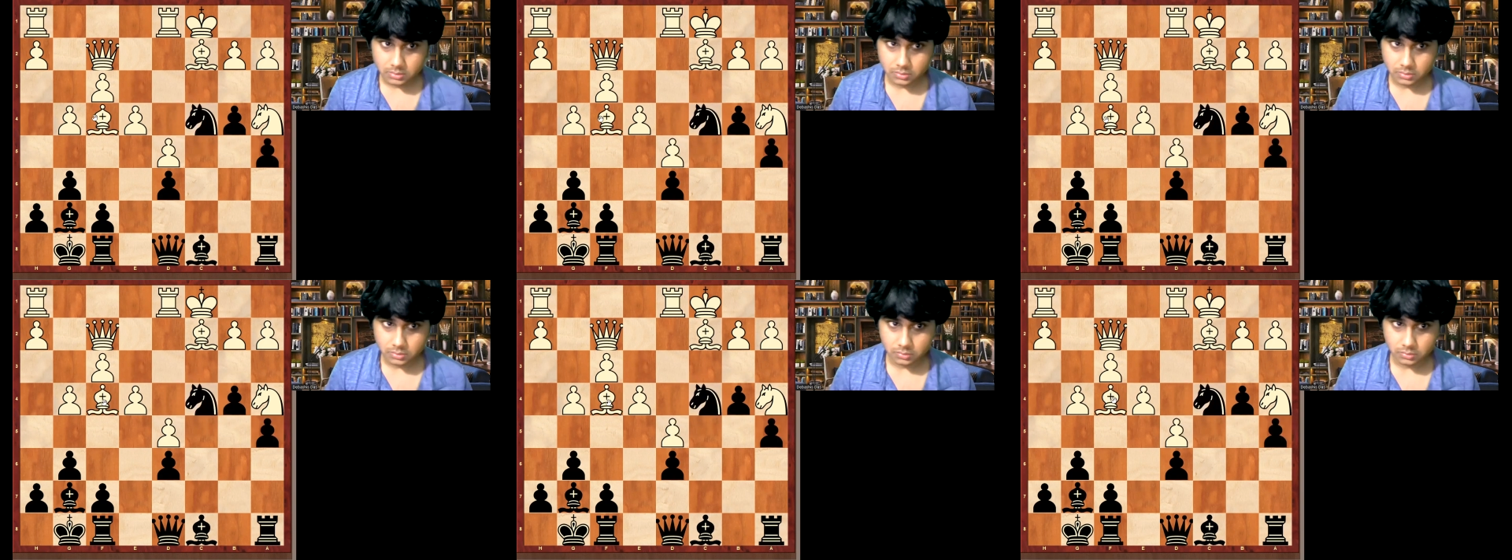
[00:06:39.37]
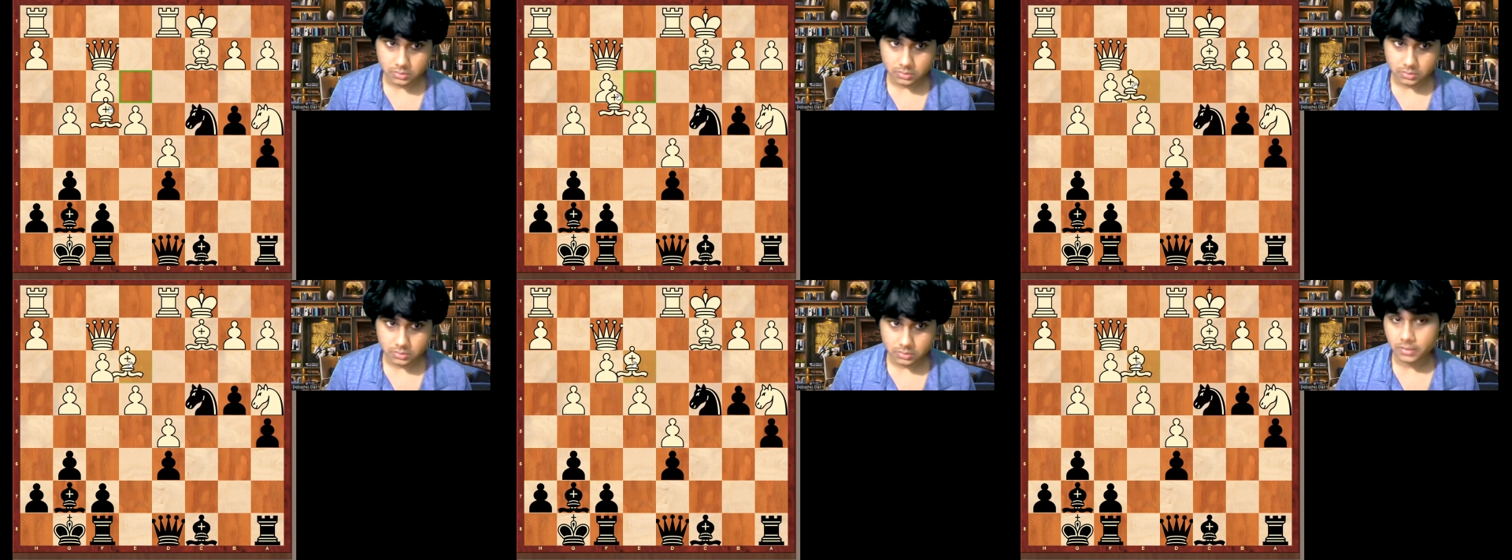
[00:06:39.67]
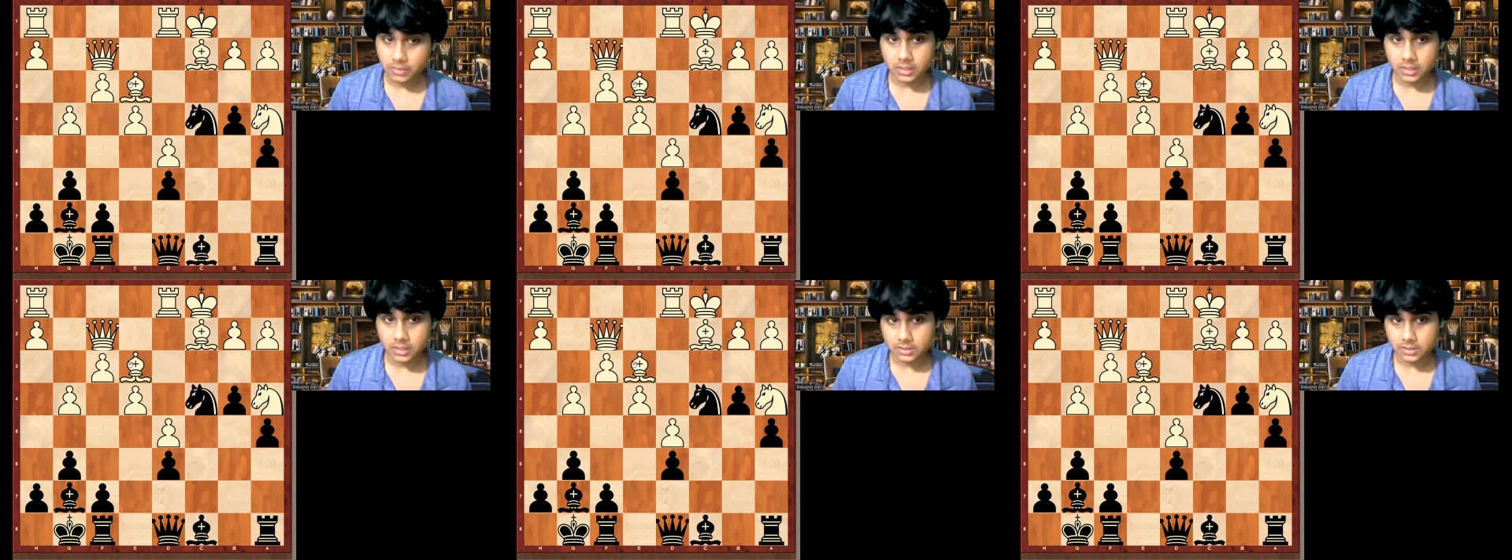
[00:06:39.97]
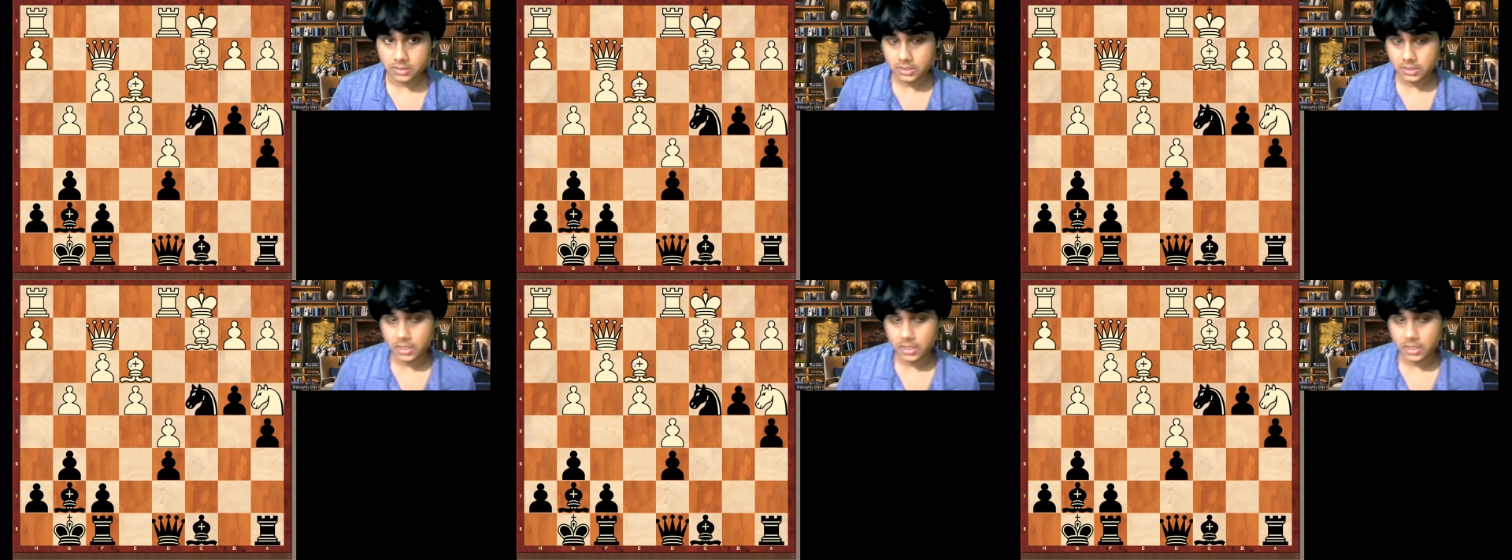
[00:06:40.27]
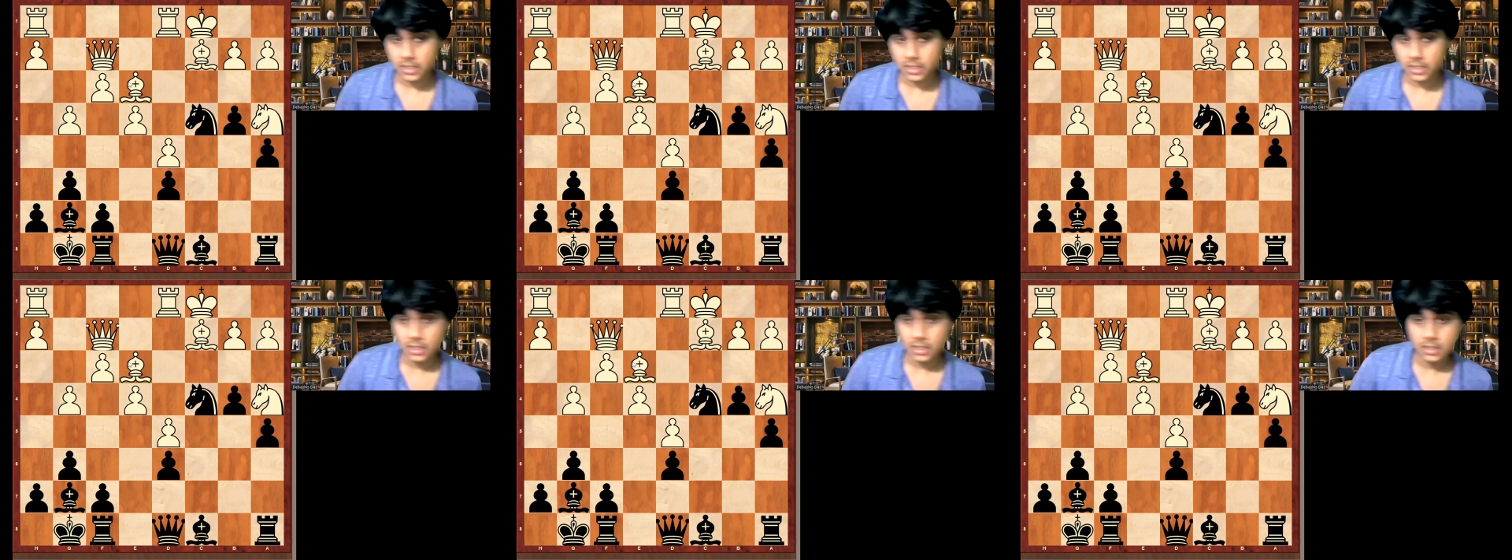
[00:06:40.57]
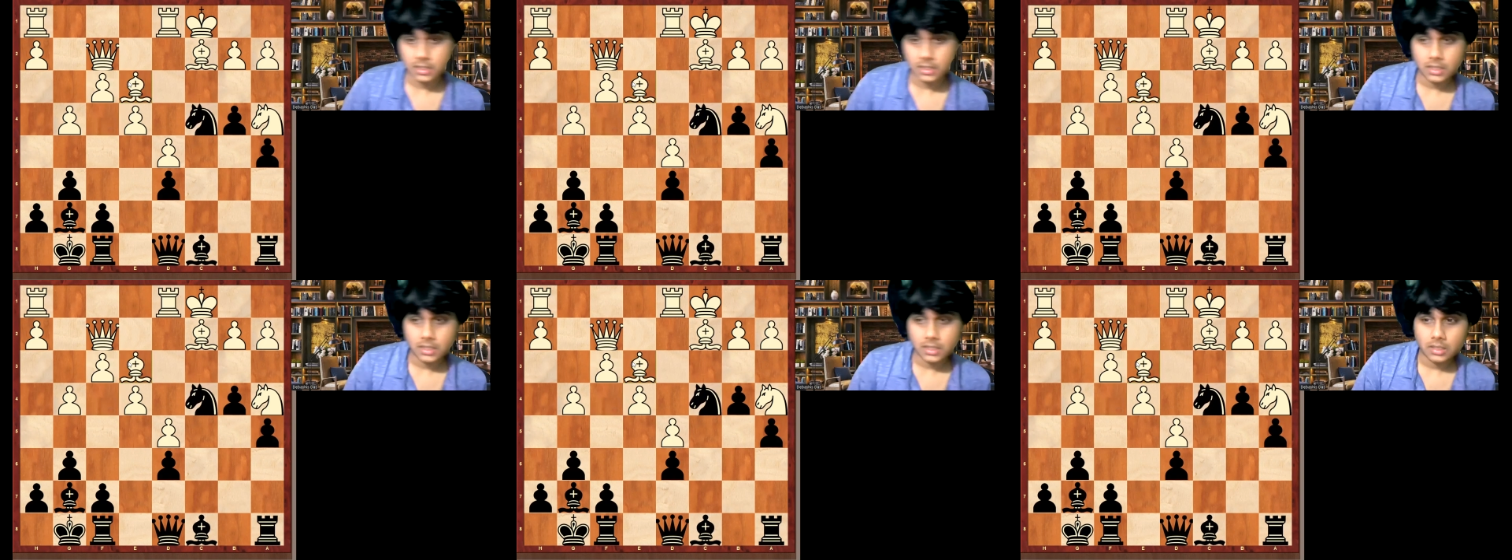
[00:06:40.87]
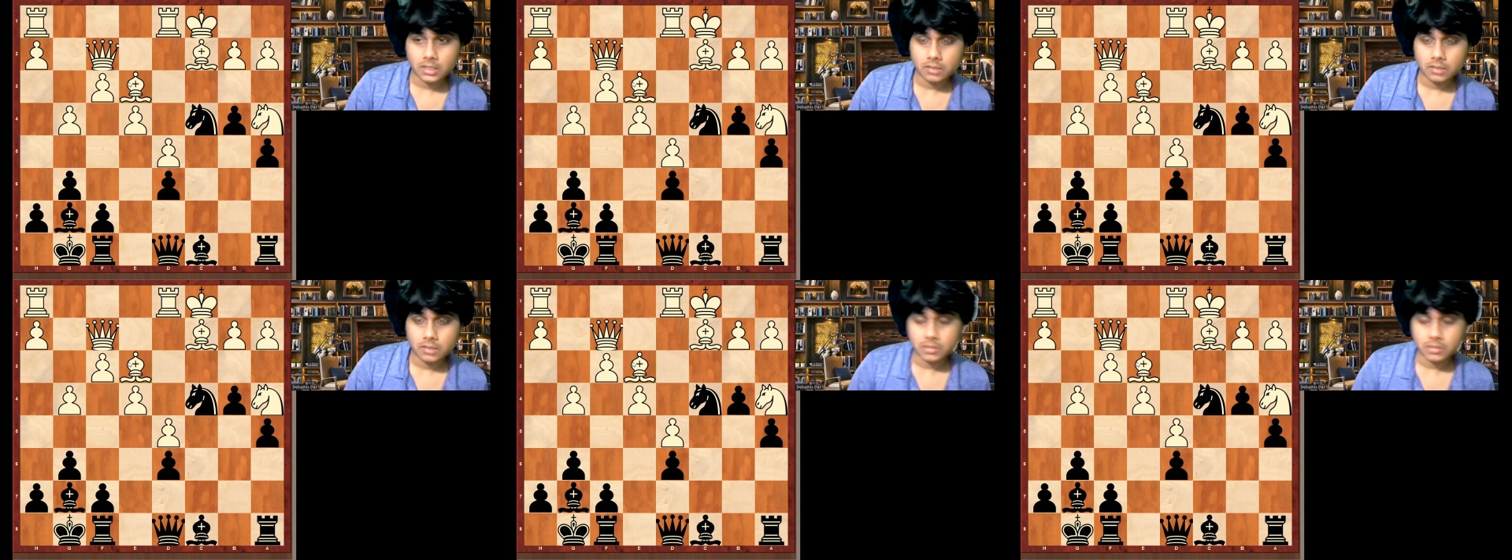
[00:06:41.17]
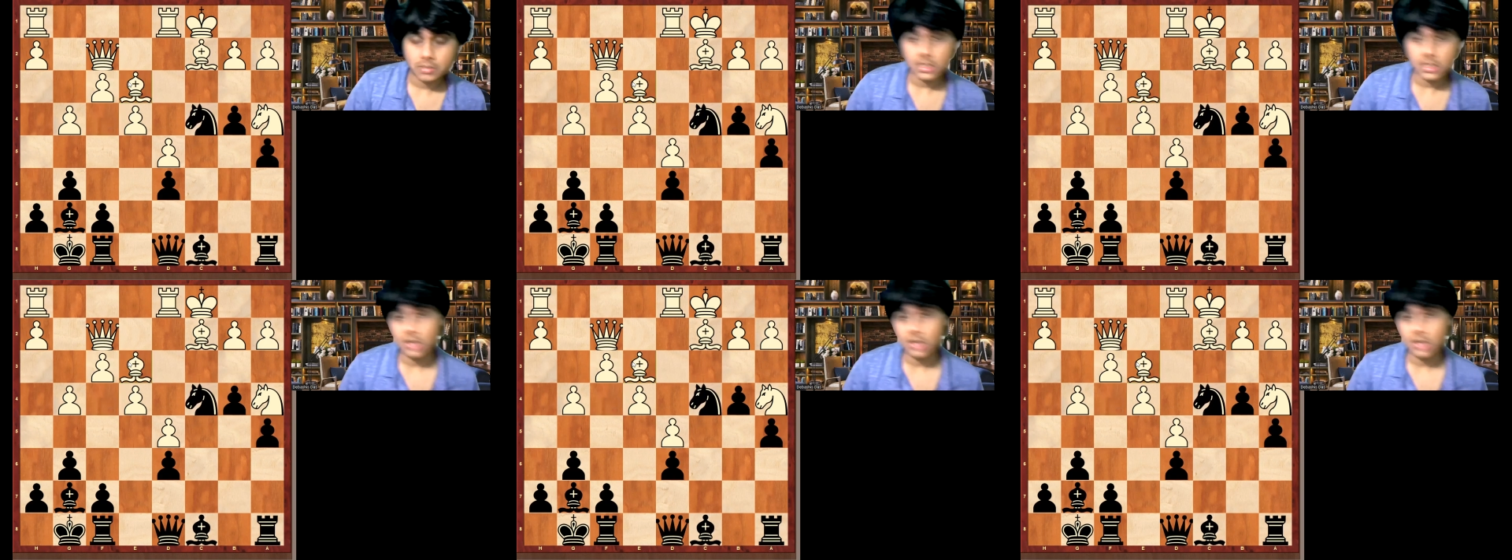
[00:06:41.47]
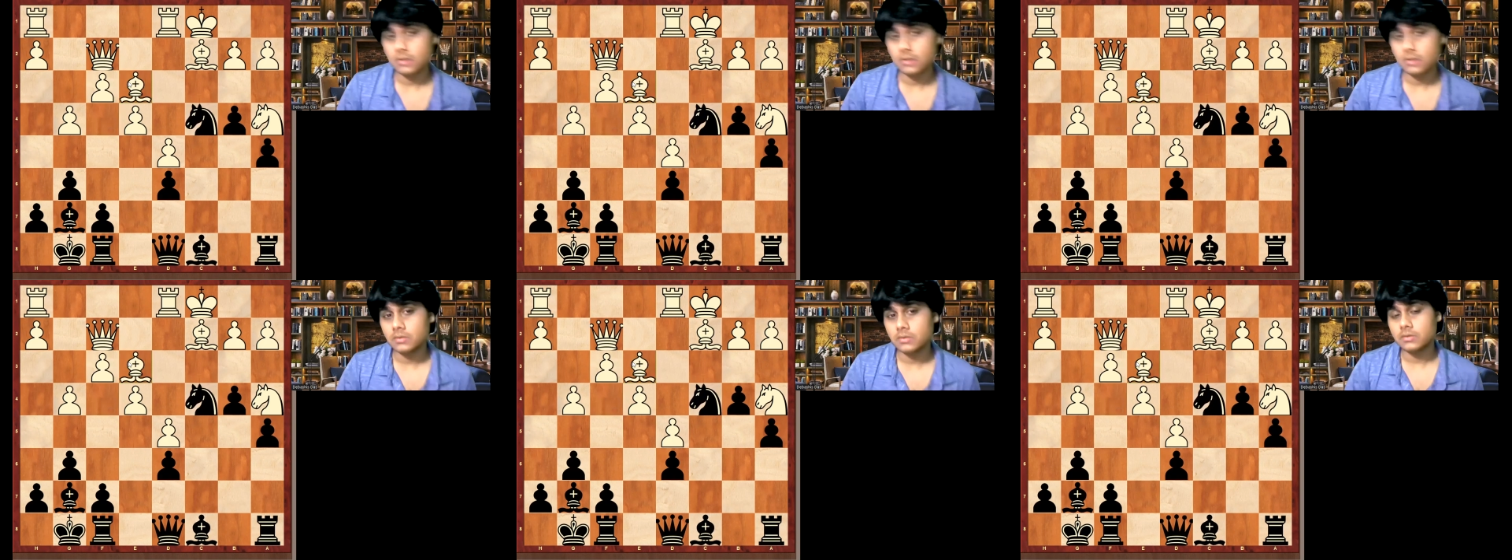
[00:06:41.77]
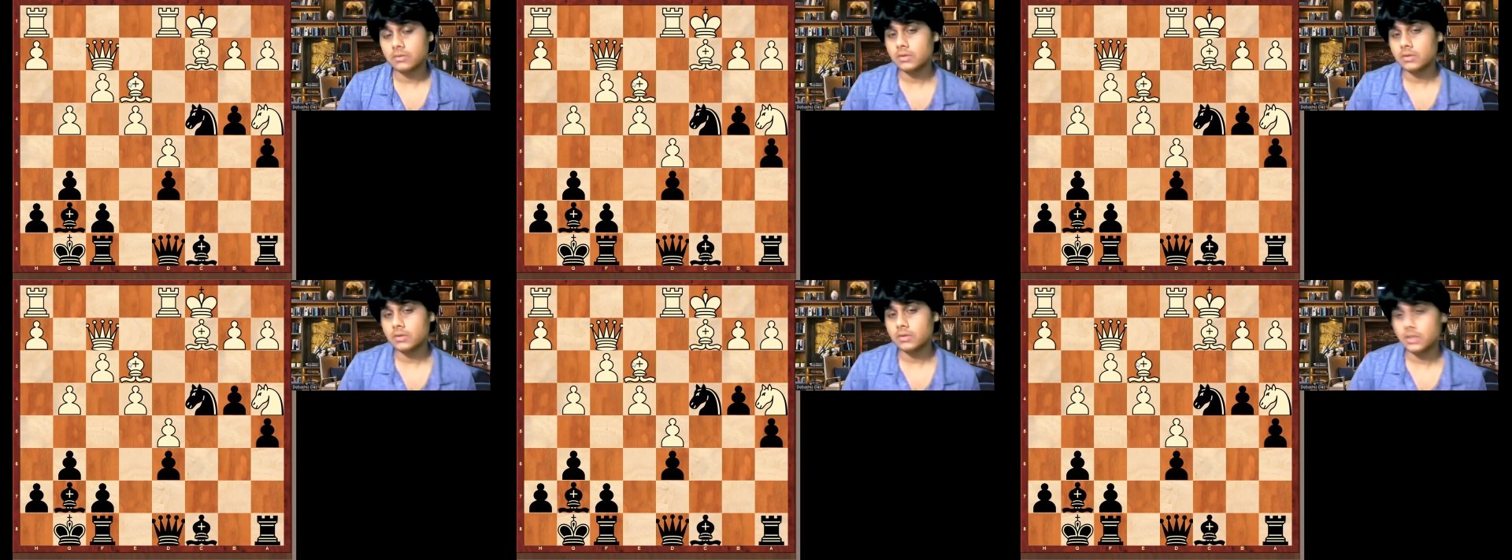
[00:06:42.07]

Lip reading: So this is a very interesting idea. But now